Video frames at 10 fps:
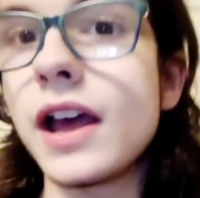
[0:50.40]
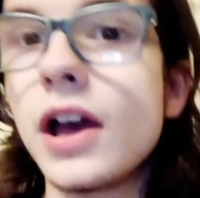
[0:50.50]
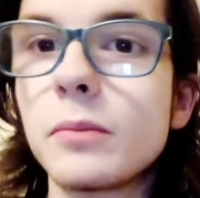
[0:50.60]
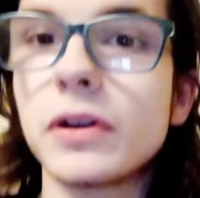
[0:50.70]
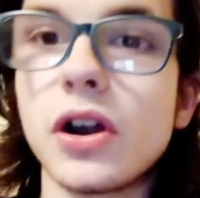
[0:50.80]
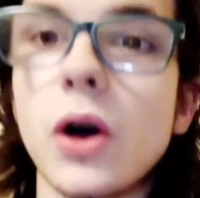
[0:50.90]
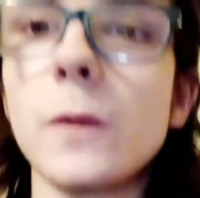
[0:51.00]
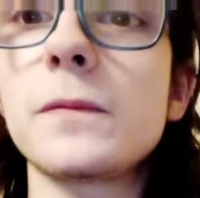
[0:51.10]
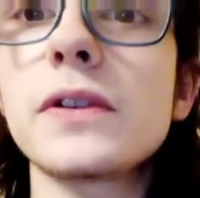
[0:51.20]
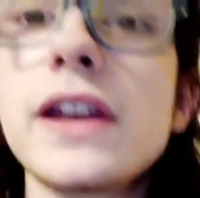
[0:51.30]
But
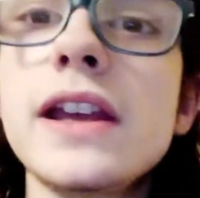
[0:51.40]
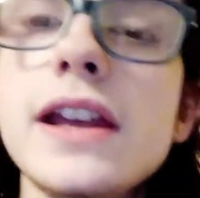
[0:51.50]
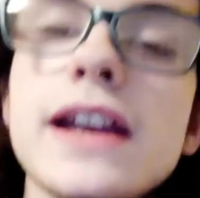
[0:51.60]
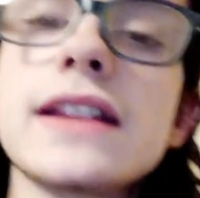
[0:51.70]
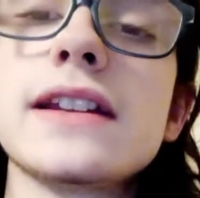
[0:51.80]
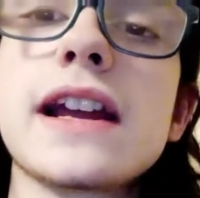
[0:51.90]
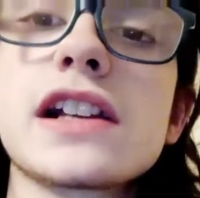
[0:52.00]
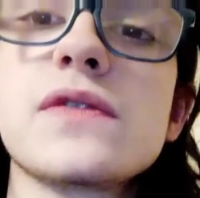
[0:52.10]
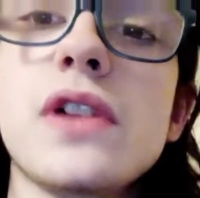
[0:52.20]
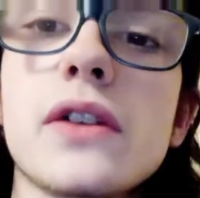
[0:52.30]
hopefully, in the
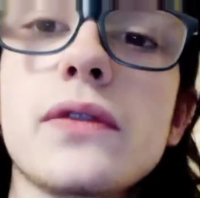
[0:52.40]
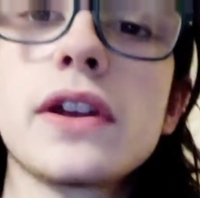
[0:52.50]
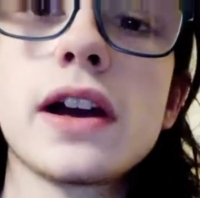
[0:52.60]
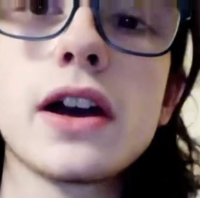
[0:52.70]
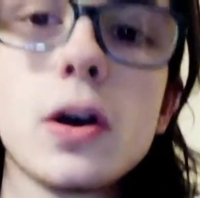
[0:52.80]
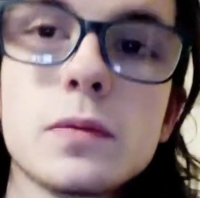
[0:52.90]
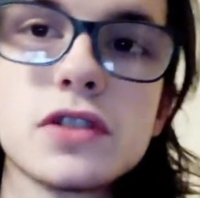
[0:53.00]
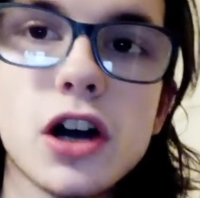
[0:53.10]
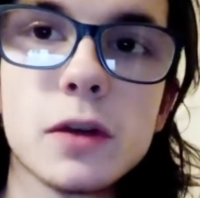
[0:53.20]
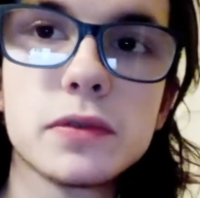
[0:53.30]
next vlog video, I hope to
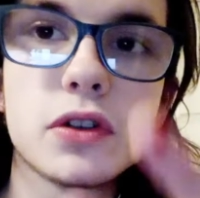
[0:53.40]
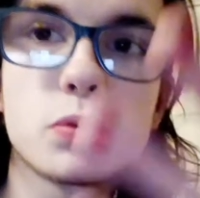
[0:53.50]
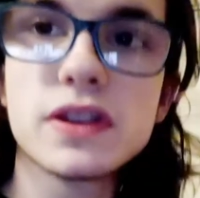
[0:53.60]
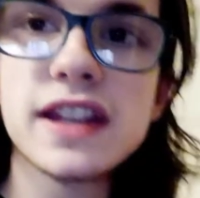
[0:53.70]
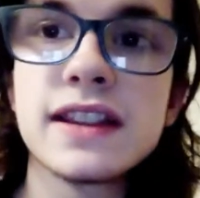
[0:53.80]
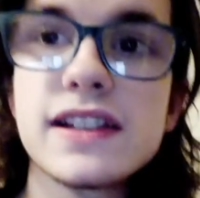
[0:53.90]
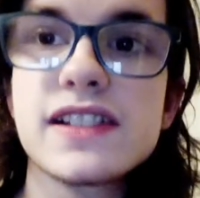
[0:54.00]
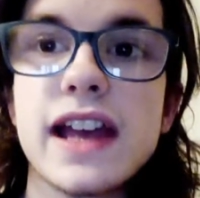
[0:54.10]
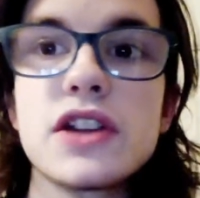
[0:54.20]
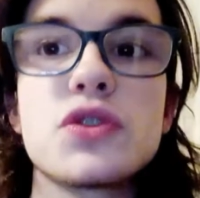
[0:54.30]
upload within the
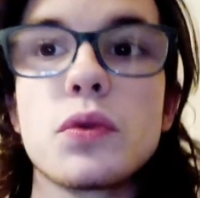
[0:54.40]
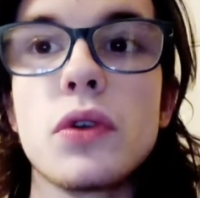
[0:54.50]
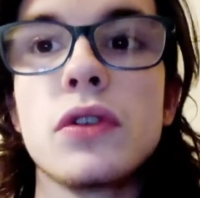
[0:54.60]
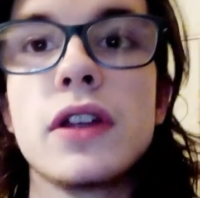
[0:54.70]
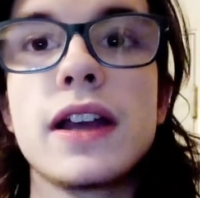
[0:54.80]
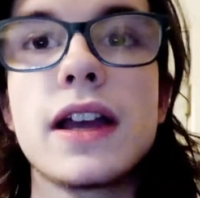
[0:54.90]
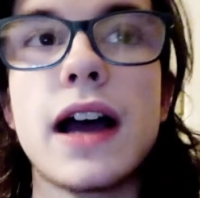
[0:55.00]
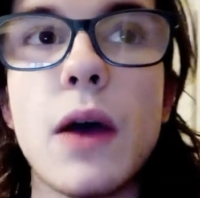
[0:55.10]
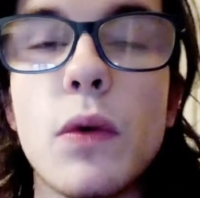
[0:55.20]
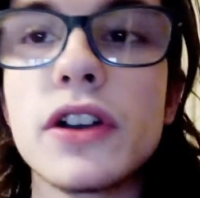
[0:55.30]
schedule.
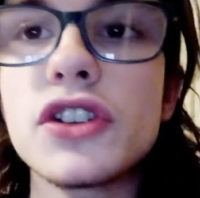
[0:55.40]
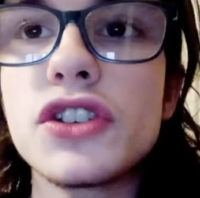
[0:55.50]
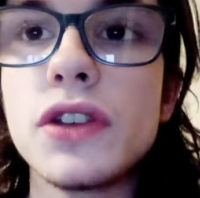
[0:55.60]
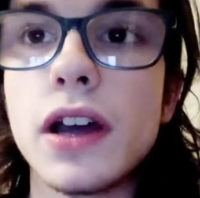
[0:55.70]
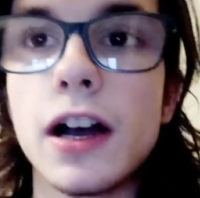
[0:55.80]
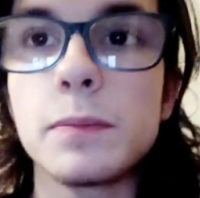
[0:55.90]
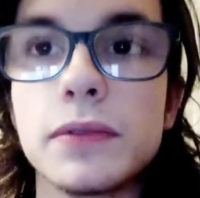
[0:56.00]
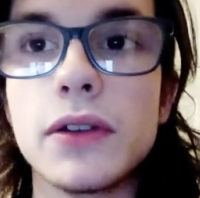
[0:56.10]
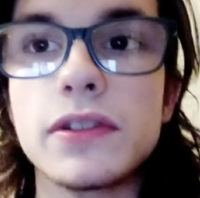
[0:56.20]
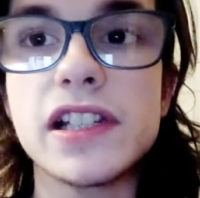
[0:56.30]
I want to
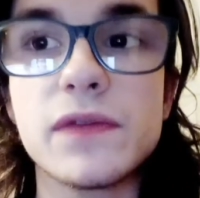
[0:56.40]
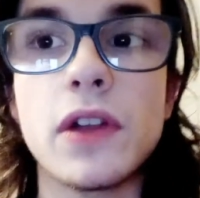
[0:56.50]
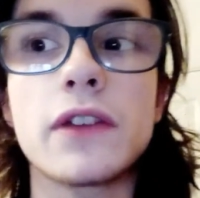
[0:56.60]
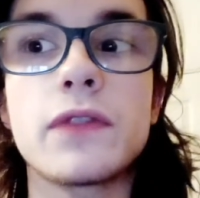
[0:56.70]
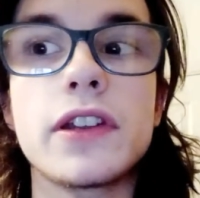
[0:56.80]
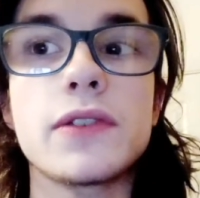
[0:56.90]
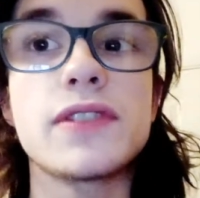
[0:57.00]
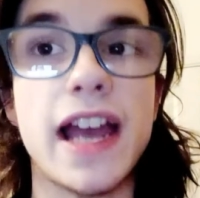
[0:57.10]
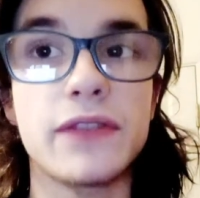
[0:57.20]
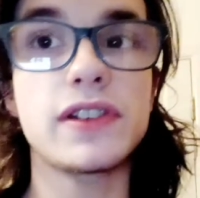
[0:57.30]
upload these vlog videos
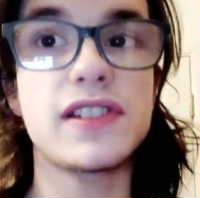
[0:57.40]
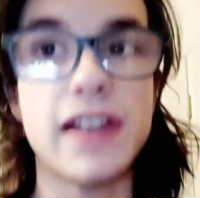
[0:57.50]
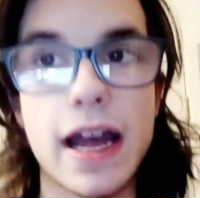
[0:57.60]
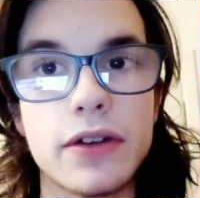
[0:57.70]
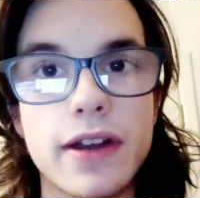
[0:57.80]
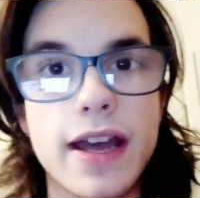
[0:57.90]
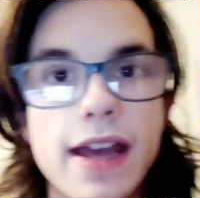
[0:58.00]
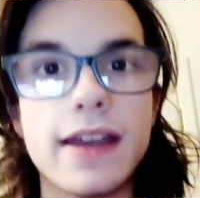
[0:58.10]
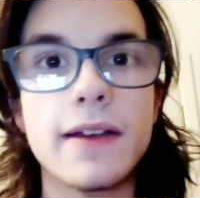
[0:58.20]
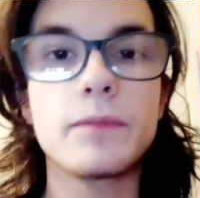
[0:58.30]
every
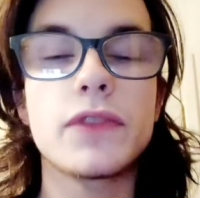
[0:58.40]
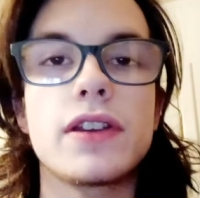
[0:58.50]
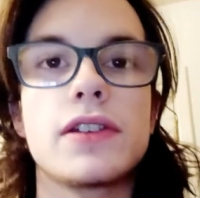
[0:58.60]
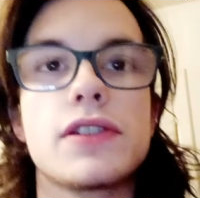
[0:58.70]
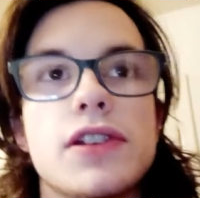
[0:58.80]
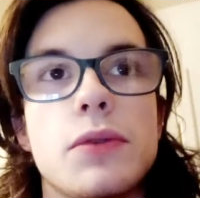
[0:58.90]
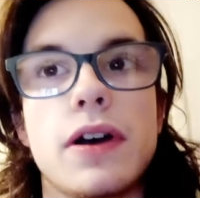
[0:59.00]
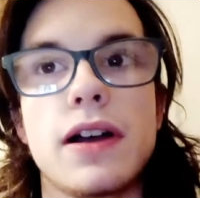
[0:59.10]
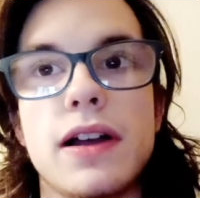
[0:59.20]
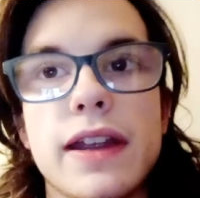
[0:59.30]
Saturday.
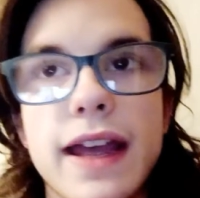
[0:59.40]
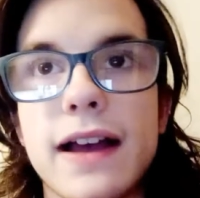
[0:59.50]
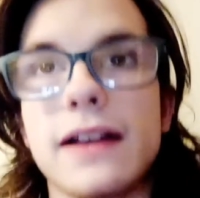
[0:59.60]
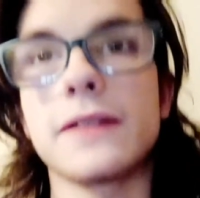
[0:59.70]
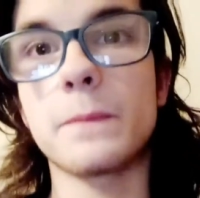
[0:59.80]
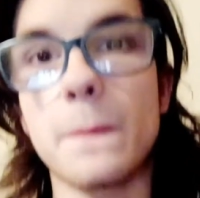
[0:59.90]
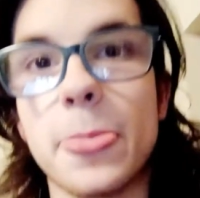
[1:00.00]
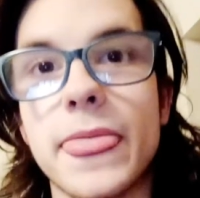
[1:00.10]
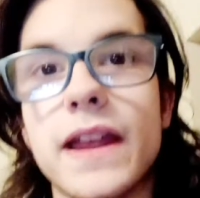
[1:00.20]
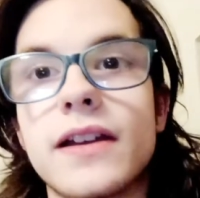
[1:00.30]
So, yeah.
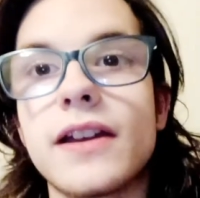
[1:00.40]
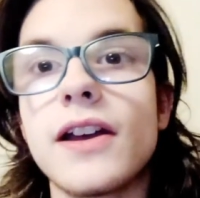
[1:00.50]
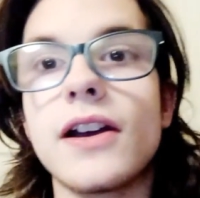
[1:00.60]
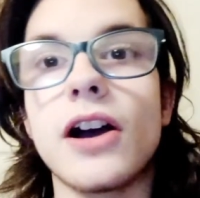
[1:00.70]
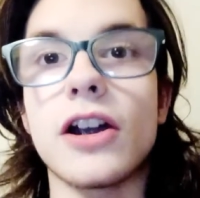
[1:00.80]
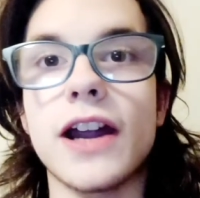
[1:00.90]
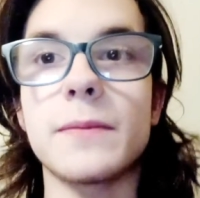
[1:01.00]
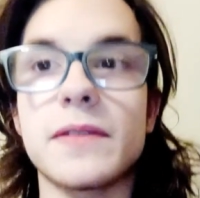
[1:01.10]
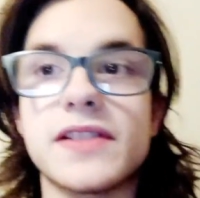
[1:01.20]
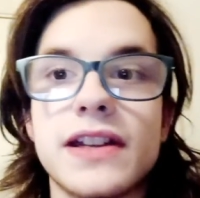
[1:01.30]
Alright,
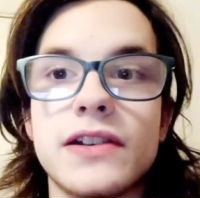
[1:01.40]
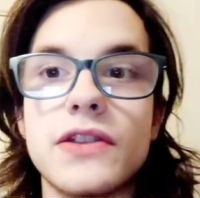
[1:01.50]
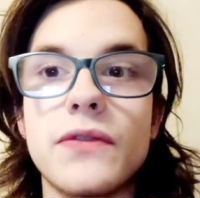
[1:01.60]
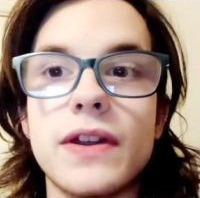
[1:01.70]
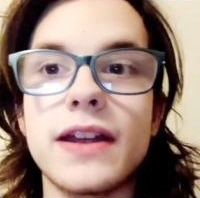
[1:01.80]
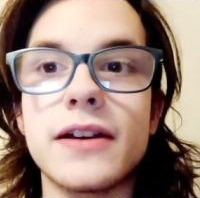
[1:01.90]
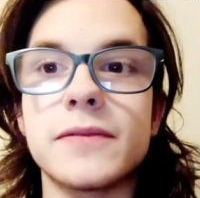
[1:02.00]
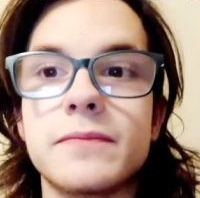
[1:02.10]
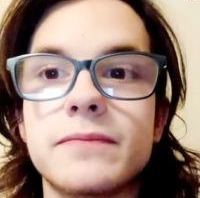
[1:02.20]
let's get into the video.